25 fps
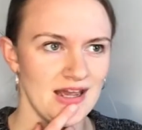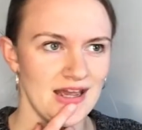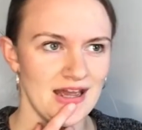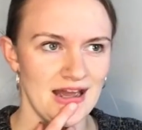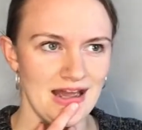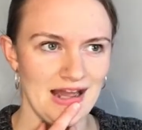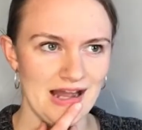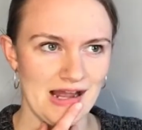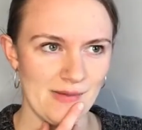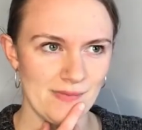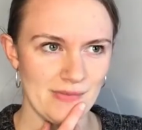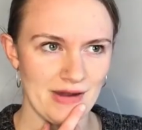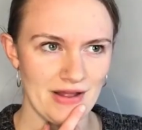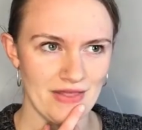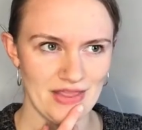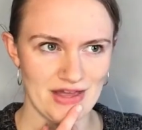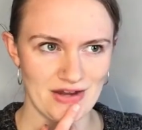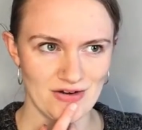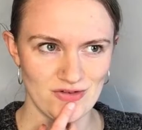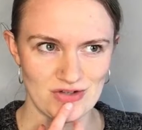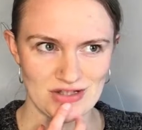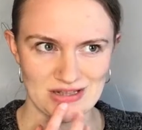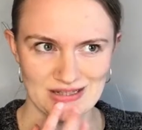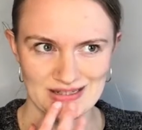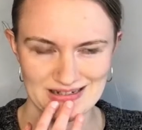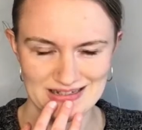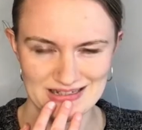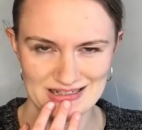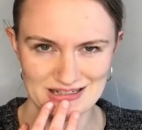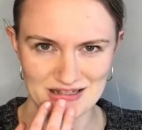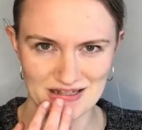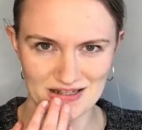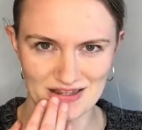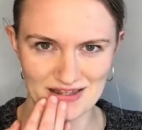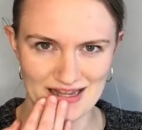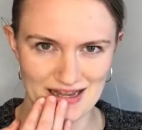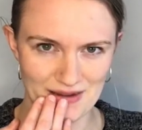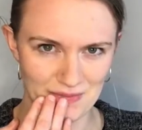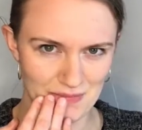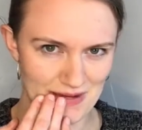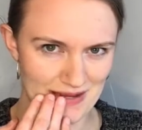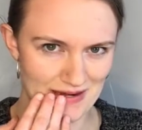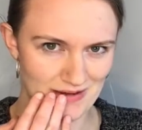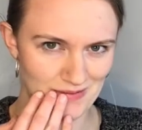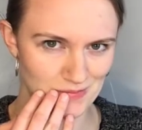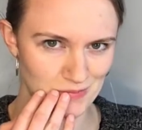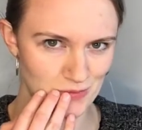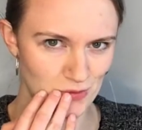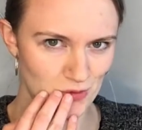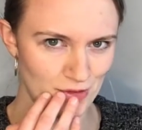and then realised that
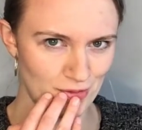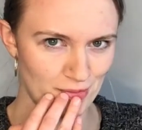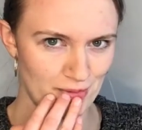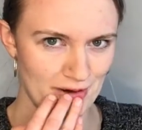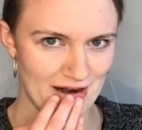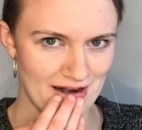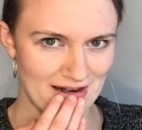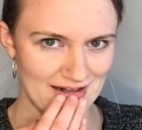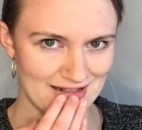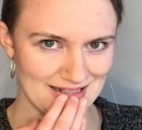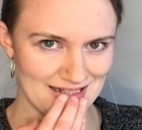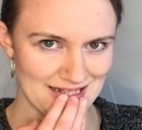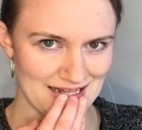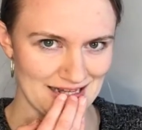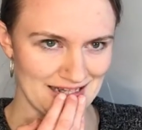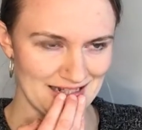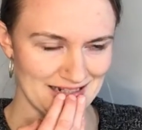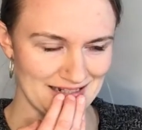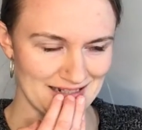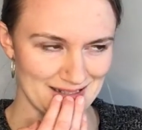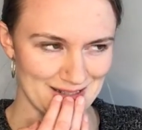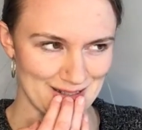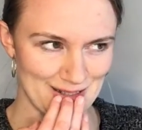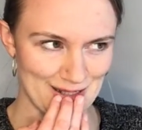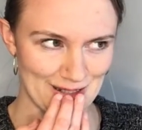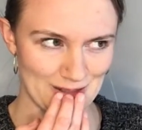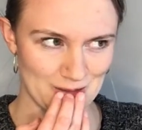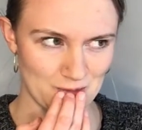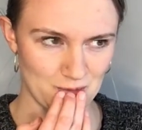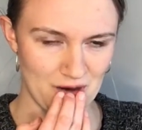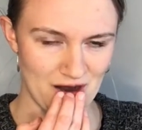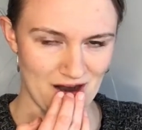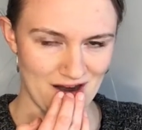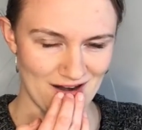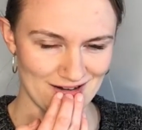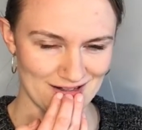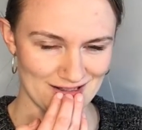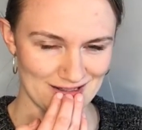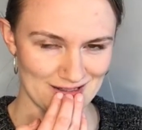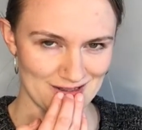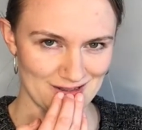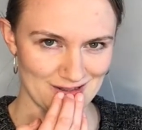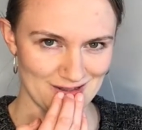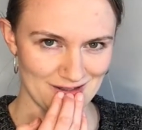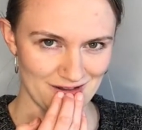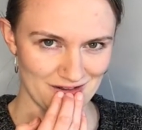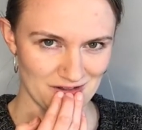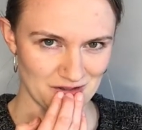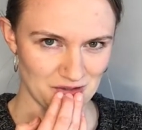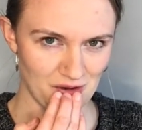meant both parts had 6 bars.
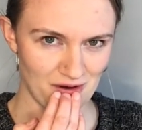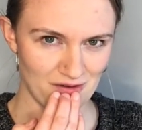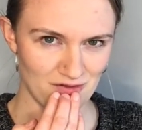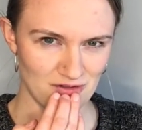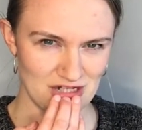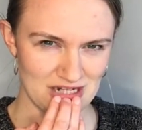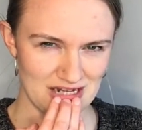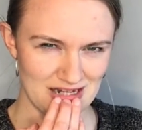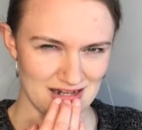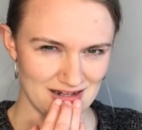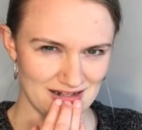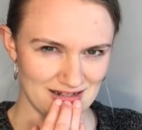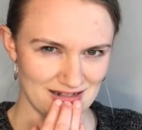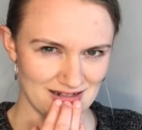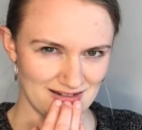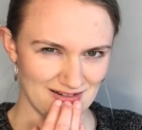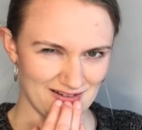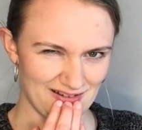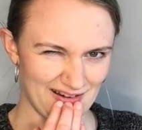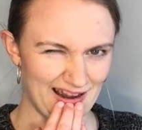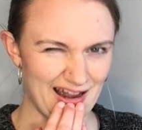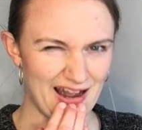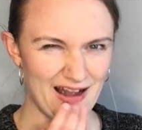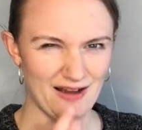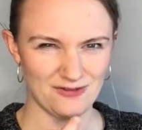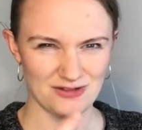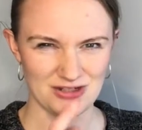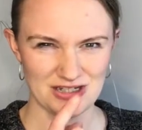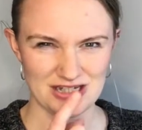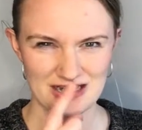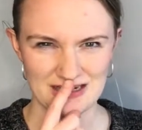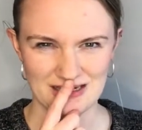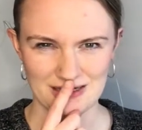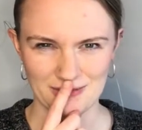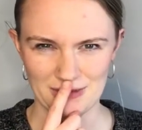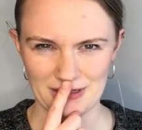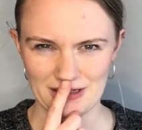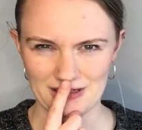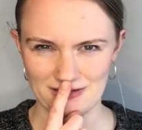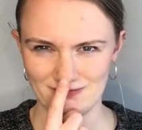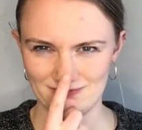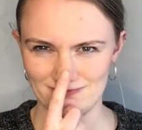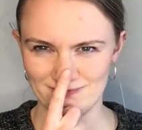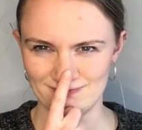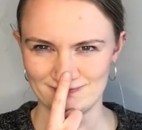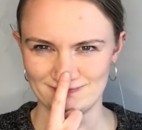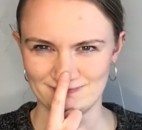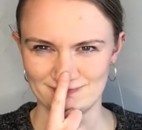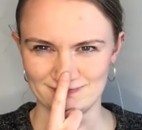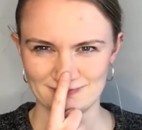Sort of cheated. I have cheated a bit.
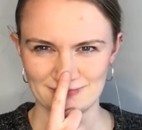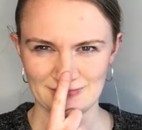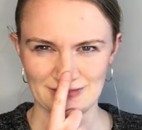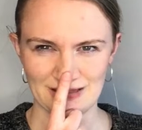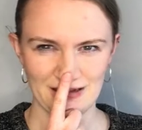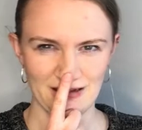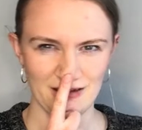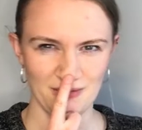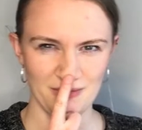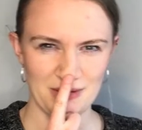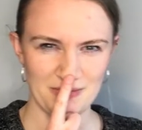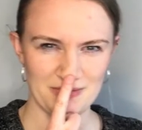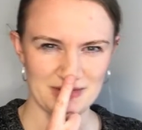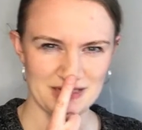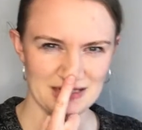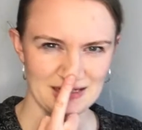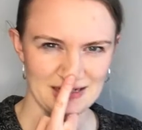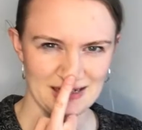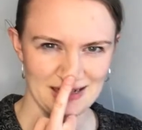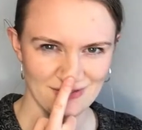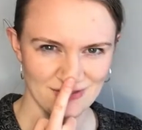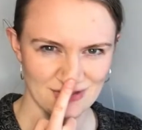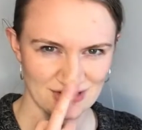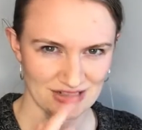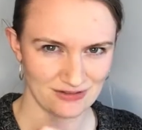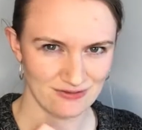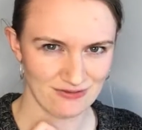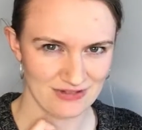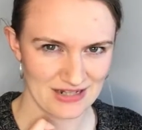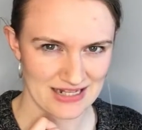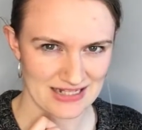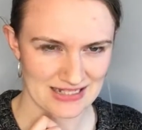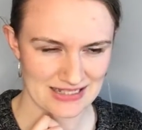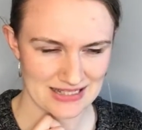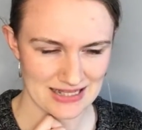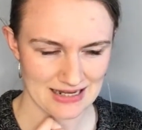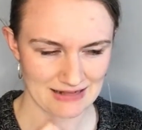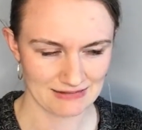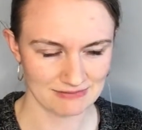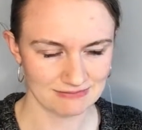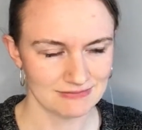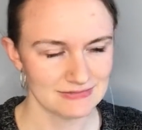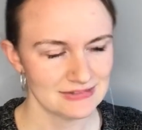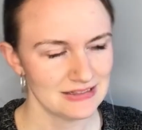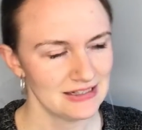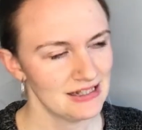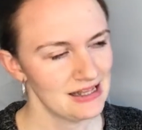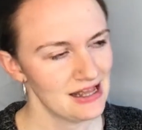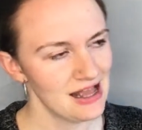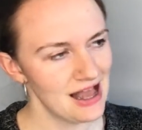Maybe didn't have to confess that.
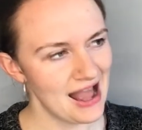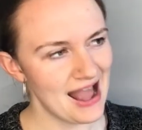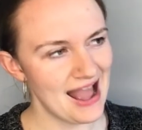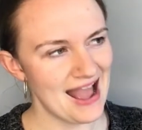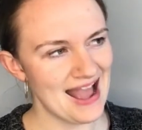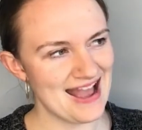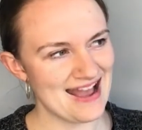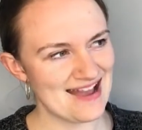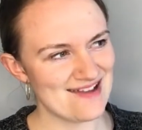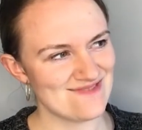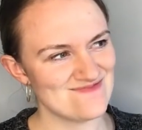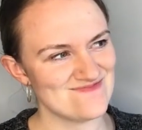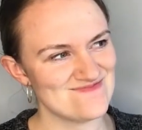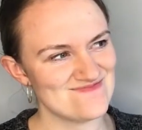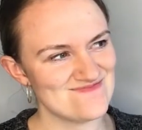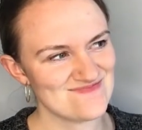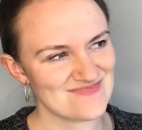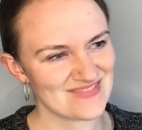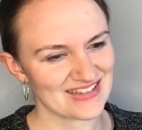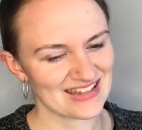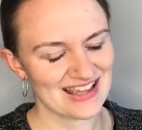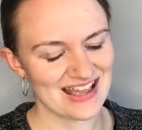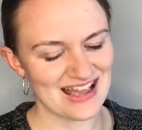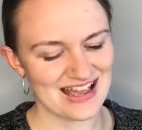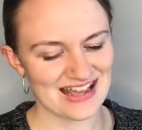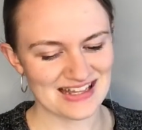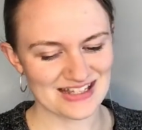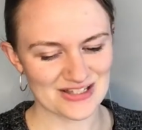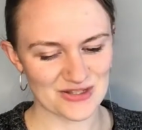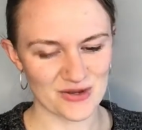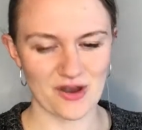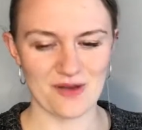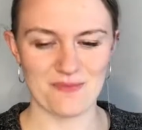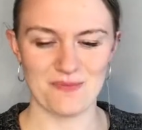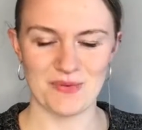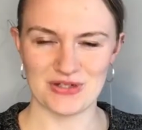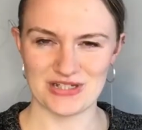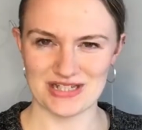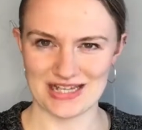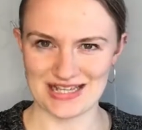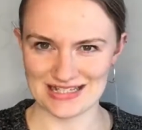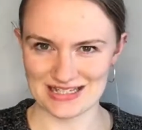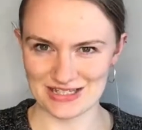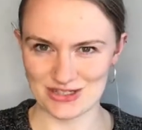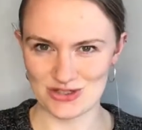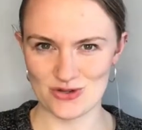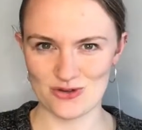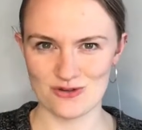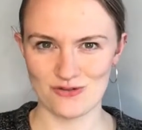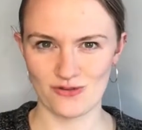So I put it as a
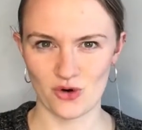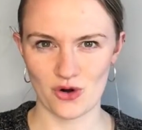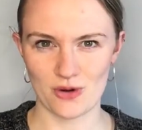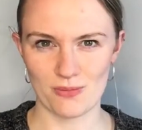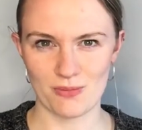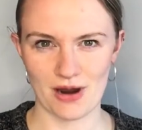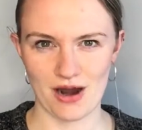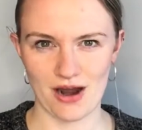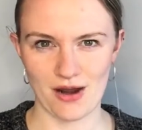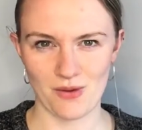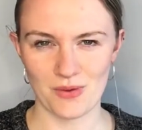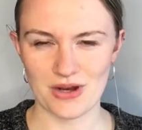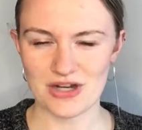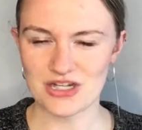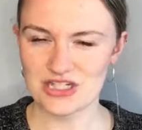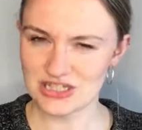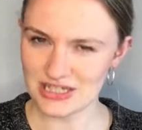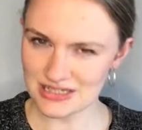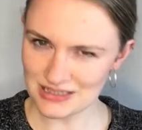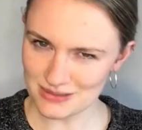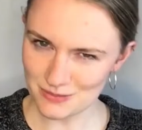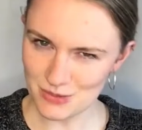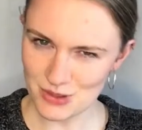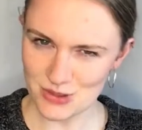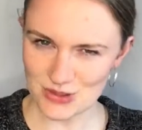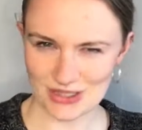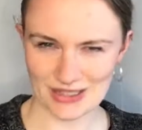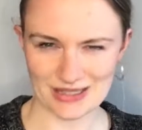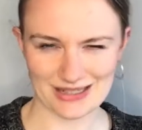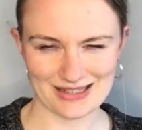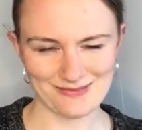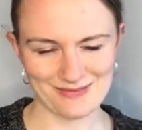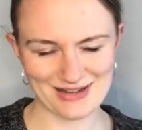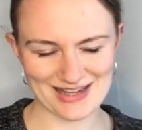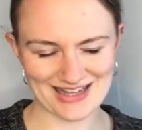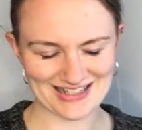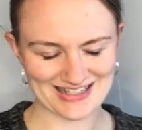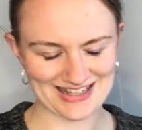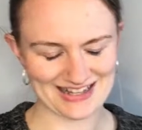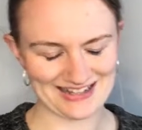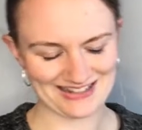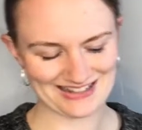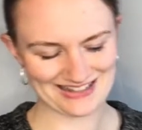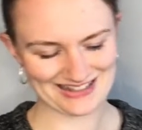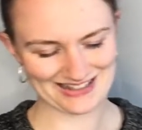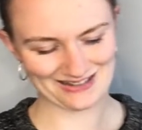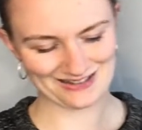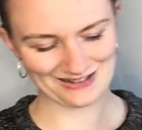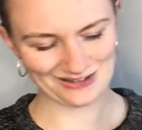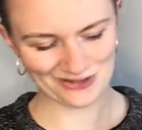2/4 bar, which does musically make
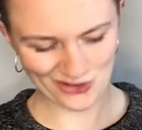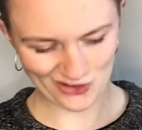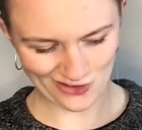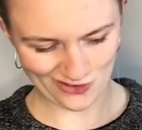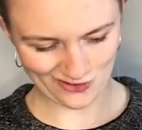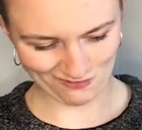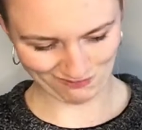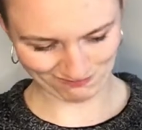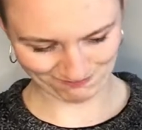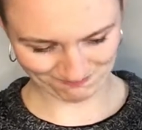sense too.